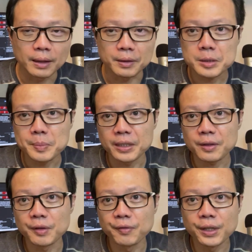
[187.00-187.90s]
Now, this part
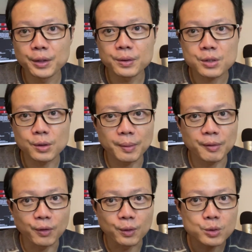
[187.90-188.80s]
of the video is going to
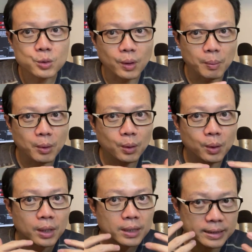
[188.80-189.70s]
be for those who are
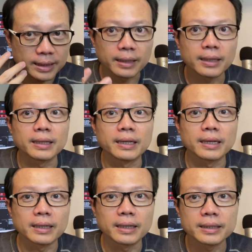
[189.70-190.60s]
more technically
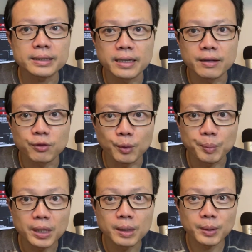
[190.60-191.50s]
inclined and for
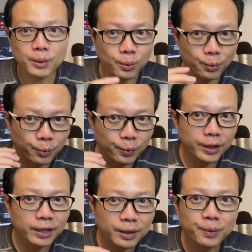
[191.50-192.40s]
people who
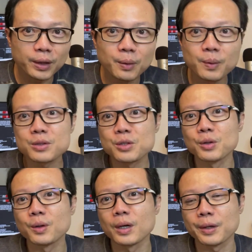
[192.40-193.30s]
really wants to
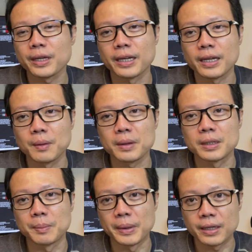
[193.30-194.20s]
know how they can
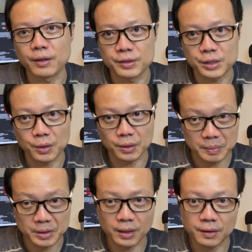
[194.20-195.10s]
calculate the beta of a stock
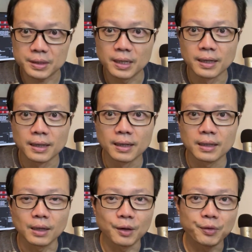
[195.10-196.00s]
themselves.
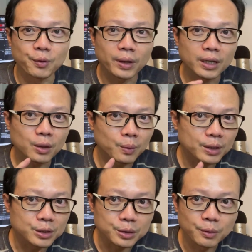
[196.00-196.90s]
Now, if you rather not
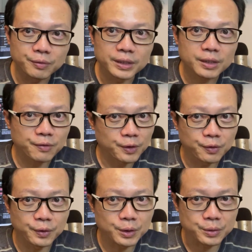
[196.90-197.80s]
want to deal with it, feel
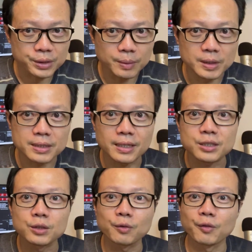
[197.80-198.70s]
free to skip this
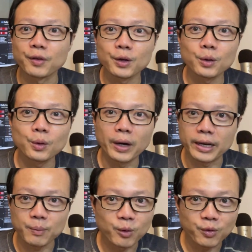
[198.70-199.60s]
section of the video
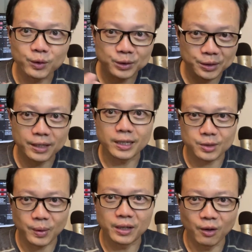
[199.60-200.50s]
and then move on to the
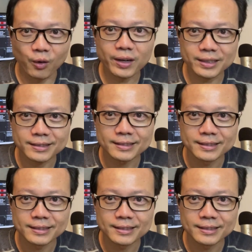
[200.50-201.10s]
next one. All right?